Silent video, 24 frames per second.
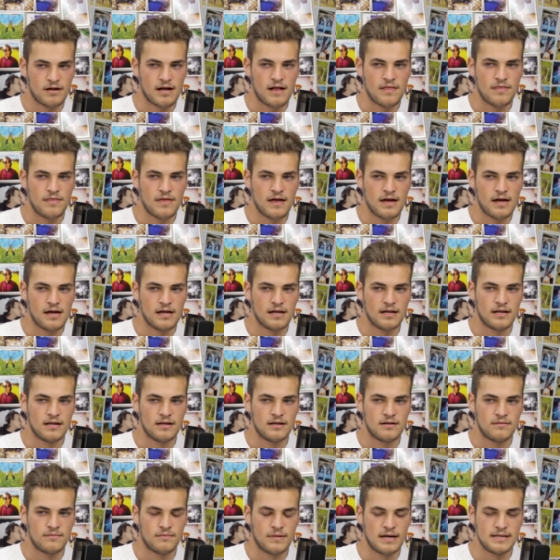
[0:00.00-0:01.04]
and
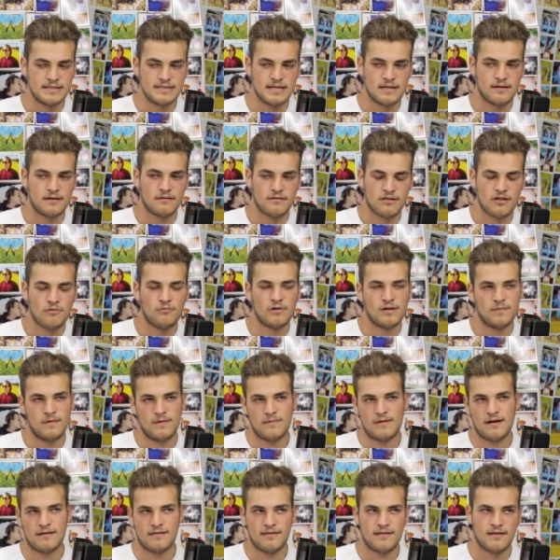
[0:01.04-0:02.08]
then my dinner. So it would have
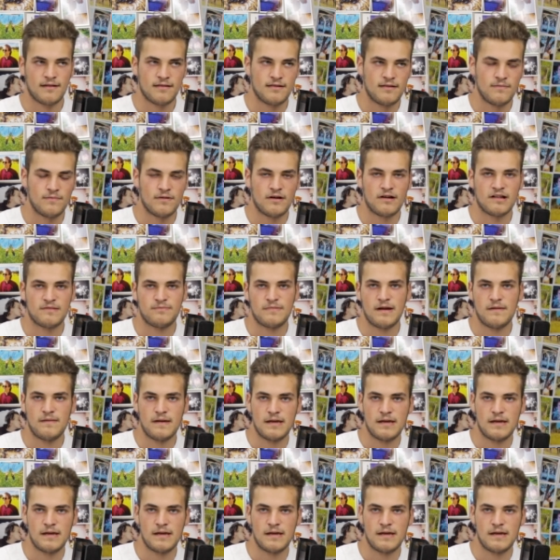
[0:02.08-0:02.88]
been around $60 maybe.